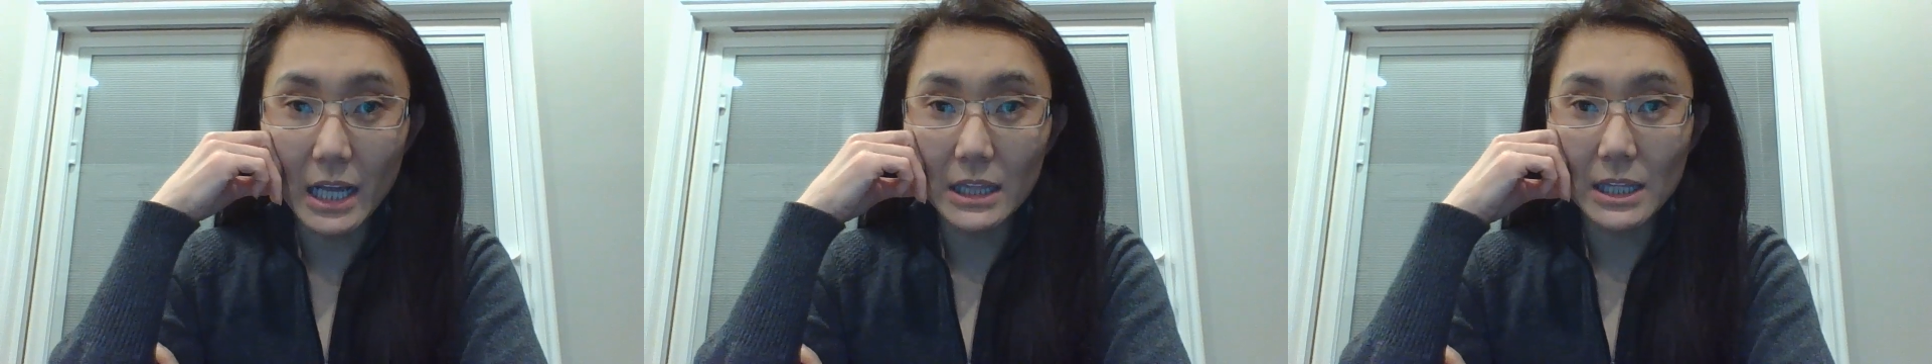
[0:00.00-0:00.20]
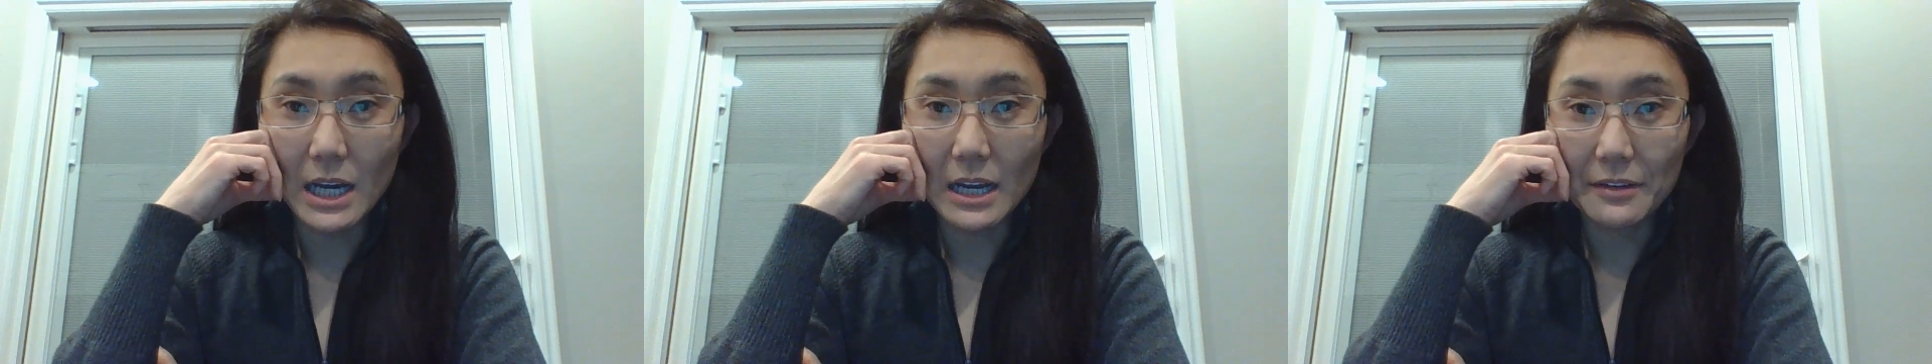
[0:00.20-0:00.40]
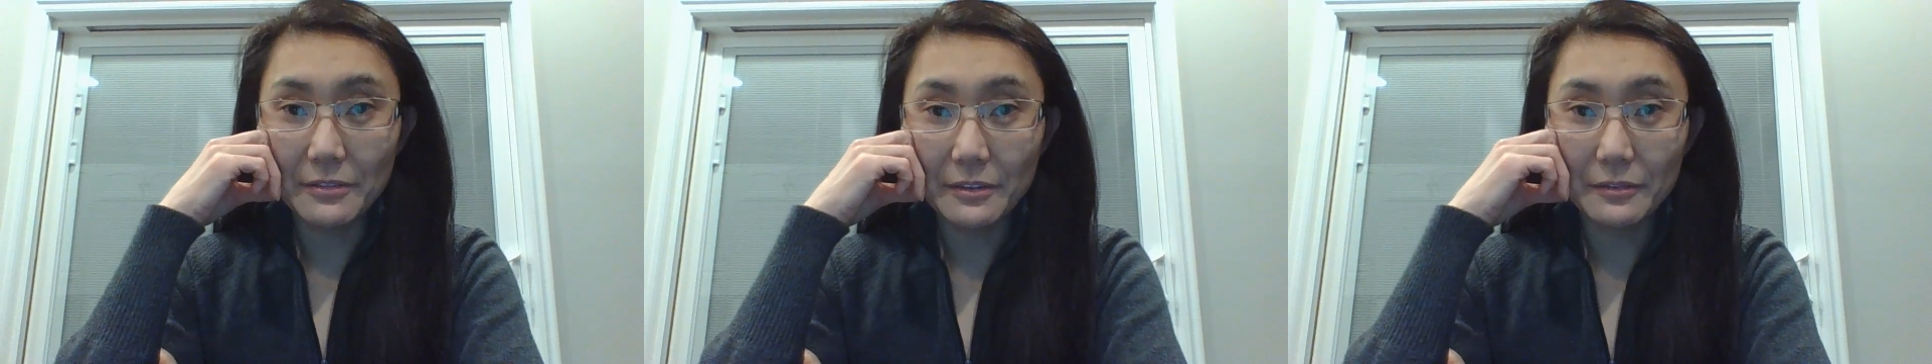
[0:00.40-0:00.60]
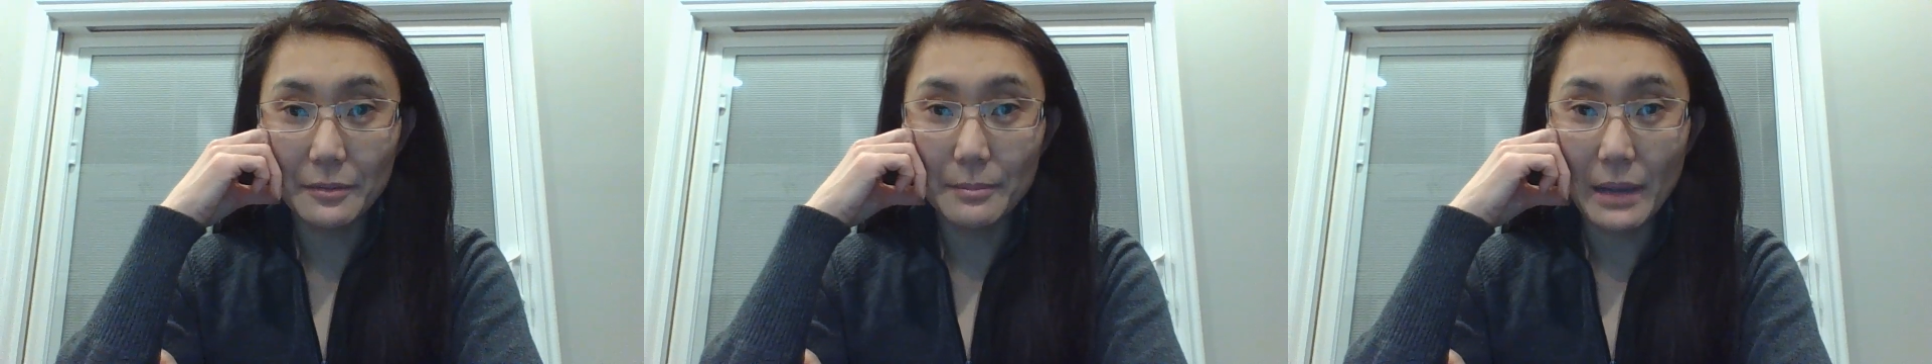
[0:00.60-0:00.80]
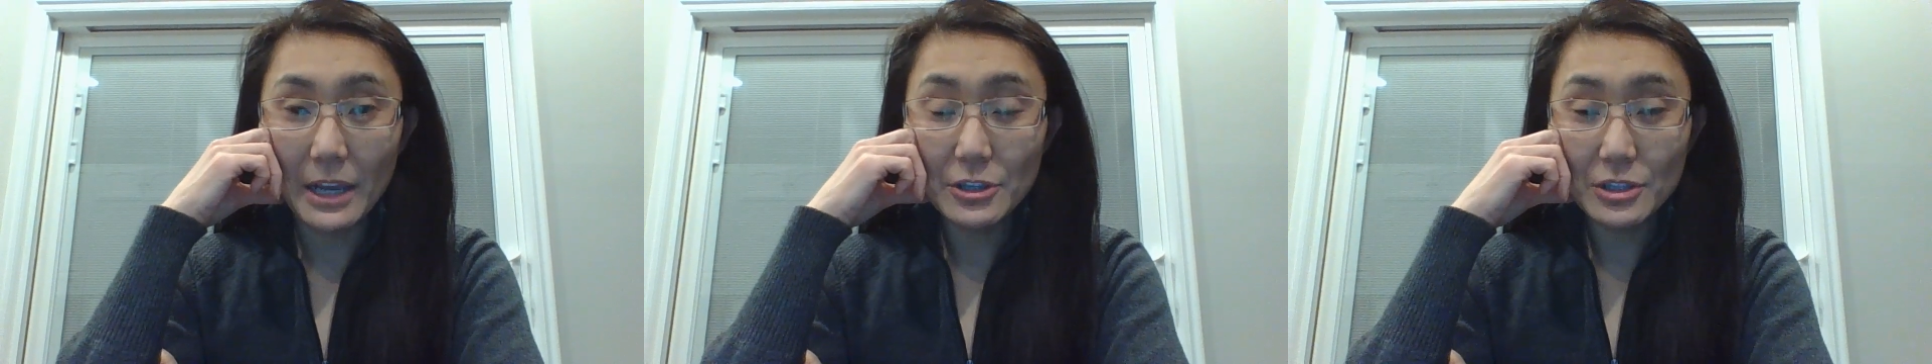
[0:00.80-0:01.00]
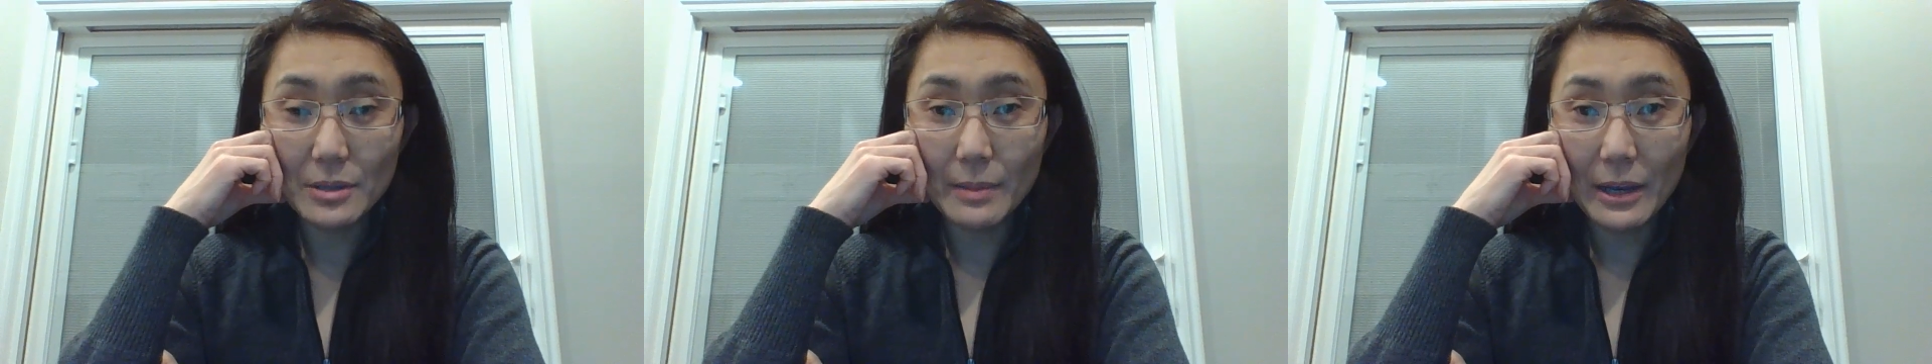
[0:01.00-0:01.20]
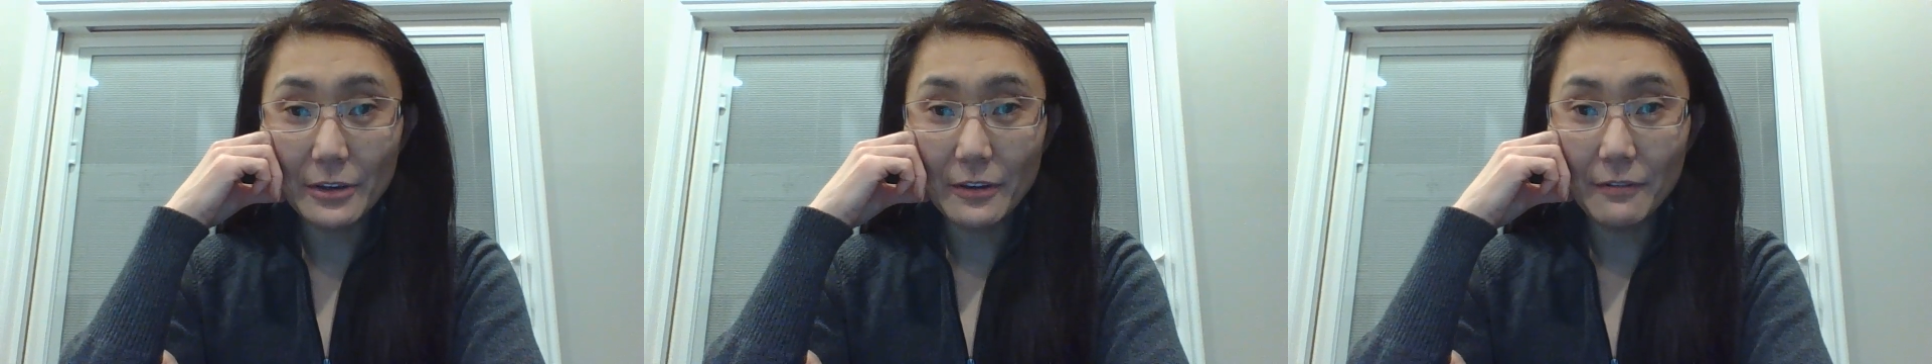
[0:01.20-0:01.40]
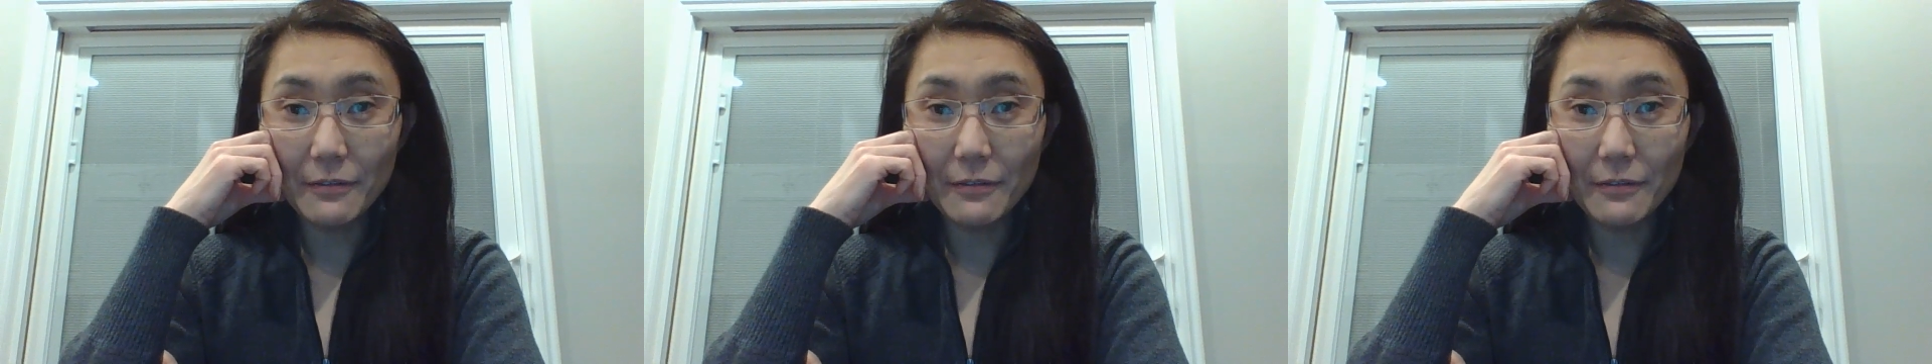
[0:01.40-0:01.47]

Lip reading: a lot of information about your